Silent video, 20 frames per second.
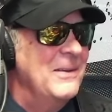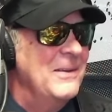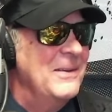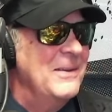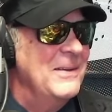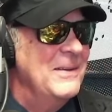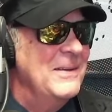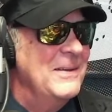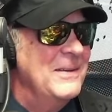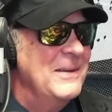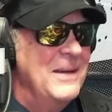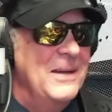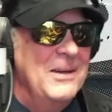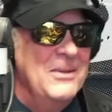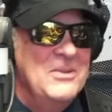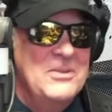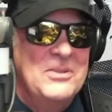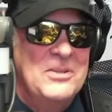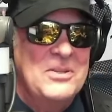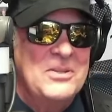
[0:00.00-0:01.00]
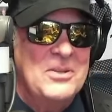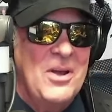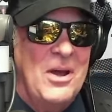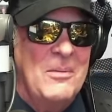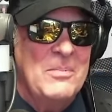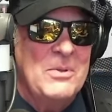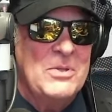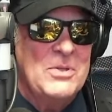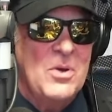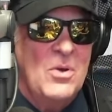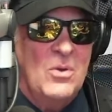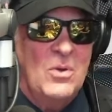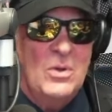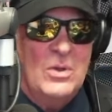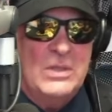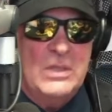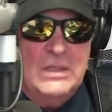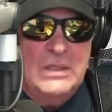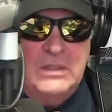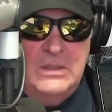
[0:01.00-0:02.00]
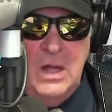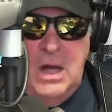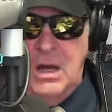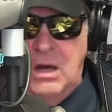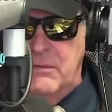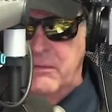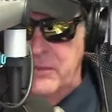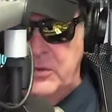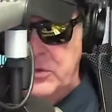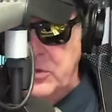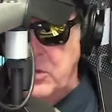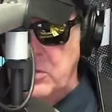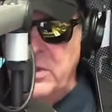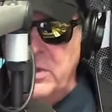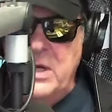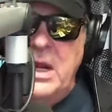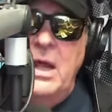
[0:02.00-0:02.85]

Yeah, but it needs to stop us cold. No, for sure.